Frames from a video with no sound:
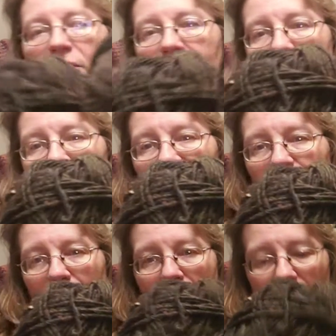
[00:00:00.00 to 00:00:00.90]
nice
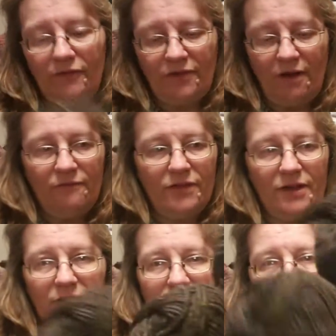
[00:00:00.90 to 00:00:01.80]
balls of
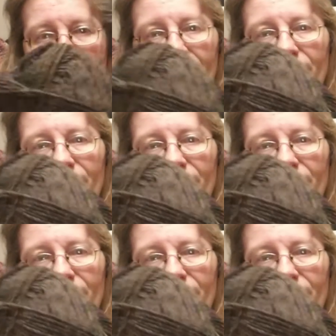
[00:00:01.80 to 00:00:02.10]
this.